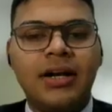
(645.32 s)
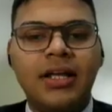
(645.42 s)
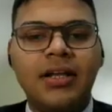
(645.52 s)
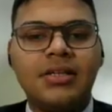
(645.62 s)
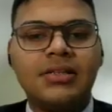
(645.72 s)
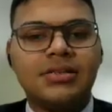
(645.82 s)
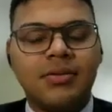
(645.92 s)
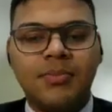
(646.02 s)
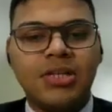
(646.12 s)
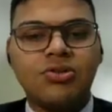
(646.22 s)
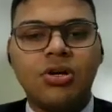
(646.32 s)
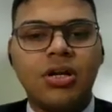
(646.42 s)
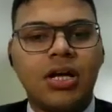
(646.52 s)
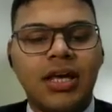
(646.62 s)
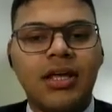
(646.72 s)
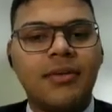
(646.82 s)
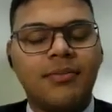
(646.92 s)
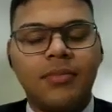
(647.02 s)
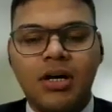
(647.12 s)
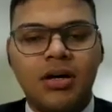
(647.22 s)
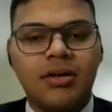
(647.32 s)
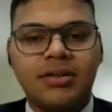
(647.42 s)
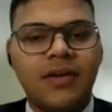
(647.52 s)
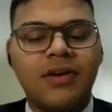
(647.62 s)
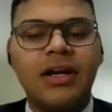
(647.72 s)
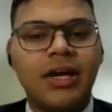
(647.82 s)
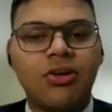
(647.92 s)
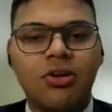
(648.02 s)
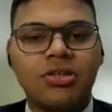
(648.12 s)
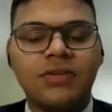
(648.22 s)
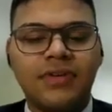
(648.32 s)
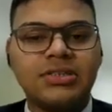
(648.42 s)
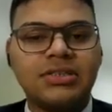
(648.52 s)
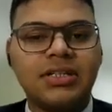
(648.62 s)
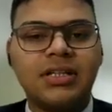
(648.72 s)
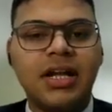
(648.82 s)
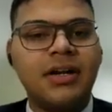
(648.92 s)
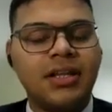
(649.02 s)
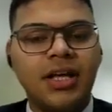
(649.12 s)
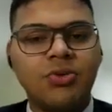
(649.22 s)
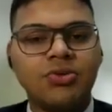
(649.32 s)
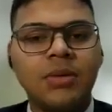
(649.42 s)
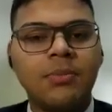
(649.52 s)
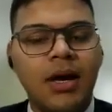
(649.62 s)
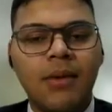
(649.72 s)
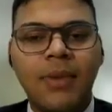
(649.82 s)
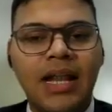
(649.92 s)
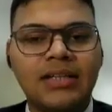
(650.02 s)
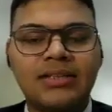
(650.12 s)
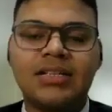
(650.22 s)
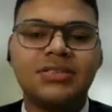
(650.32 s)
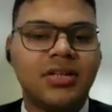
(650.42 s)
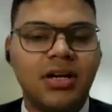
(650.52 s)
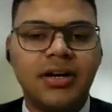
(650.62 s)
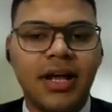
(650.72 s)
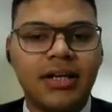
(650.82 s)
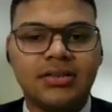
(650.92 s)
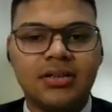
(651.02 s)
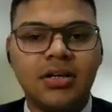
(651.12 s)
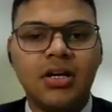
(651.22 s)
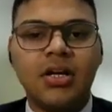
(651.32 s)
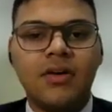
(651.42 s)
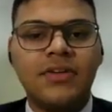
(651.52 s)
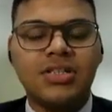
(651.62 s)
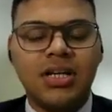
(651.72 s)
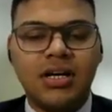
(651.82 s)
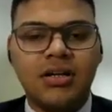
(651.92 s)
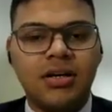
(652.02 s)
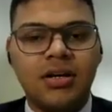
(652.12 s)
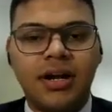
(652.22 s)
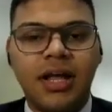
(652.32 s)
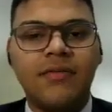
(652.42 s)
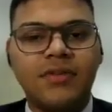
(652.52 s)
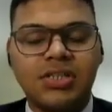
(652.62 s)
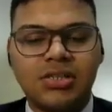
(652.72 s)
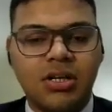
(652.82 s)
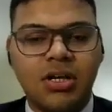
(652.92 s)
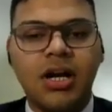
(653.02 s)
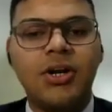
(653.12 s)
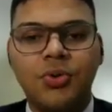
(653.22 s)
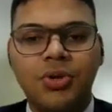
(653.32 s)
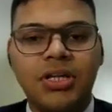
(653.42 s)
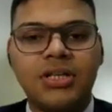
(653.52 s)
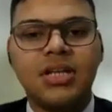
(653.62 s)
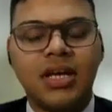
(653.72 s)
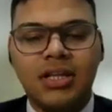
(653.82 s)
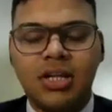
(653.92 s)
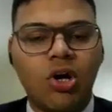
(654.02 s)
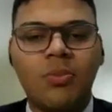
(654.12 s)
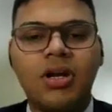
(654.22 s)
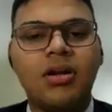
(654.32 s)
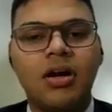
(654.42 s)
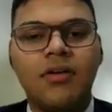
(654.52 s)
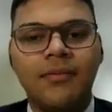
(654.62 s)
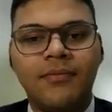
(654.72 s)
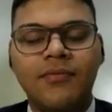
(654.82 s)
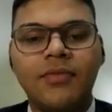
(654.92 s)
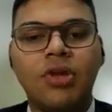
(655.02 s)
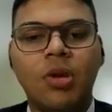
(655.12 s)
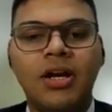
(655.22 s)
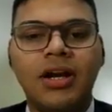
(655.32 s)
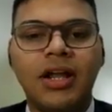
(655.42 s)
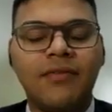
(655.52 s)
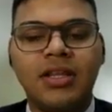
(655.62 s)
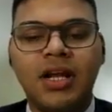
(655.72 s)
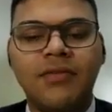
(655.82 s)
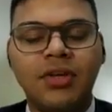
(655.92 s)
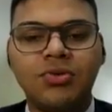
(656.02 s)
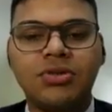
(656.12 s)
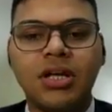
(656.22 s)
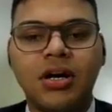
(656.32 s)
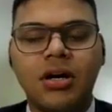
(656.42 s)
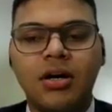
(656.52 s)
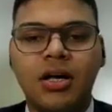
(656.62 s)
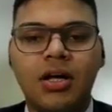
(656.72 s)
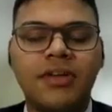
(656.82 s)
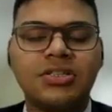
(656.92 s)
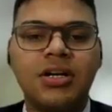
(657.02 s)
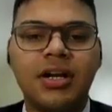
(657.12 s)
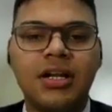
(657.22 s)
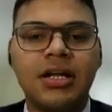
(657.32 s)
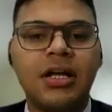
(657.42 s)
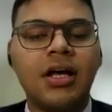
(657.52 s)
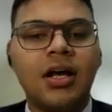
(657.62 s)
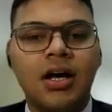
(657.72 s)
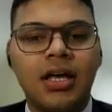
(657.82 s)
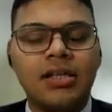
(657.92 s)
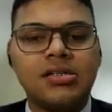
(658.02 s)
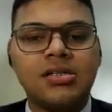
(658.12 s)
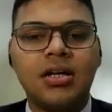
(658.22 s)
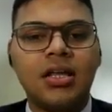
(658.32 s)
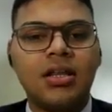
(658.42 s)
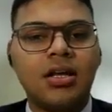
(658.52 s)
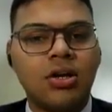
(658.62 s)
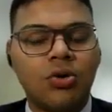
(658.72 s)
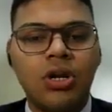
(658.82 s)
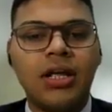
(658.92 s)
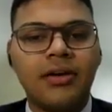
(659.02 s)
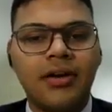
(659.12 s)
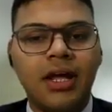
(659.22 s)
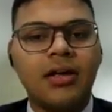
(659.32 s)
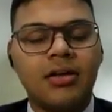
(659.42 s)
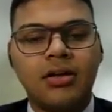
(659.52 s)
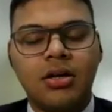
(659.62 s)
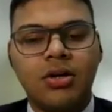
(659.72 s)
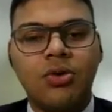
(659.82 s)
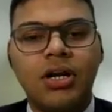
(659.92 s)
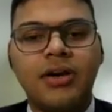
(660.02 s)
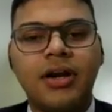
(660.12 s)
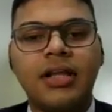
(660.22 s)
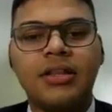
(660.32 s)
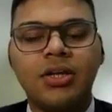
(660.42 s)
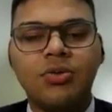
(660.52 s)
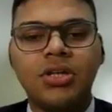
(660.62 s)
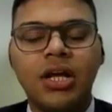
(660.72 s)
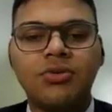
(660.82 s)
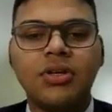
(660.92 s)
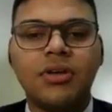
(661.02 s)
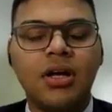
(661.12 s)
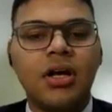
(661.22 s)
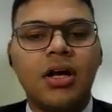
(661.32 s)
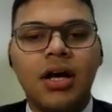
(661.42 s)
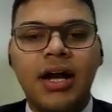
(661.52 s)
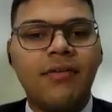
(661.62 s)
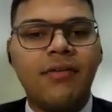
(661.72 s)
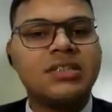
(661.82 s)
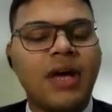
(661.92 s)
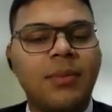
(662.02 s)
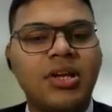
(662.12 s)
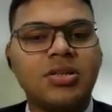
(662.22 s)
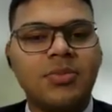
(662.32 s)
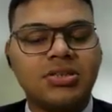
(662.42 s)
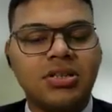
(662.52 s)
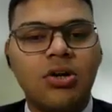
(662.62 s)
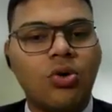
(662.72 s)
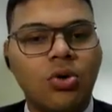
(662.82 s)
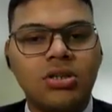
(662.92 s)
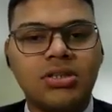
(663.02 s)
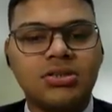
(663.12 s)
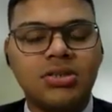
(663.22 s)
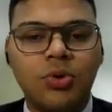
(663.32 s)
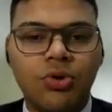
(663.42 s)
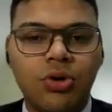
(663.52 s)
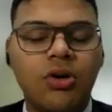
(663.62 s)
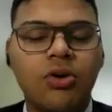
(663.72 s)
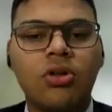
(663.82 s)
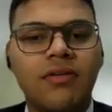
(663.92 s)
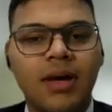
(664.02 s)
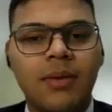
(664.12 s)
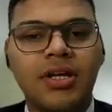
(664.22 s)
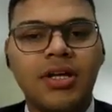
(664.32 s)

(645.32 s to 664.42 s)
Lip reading: bullet train is based on again several technology. First is that they are using a ballastless tracks, sir, which are a track which is continuous rather than normal track that we use in conventional train. Again, sir, in the rolling track they are using advanced vibration based control system to control the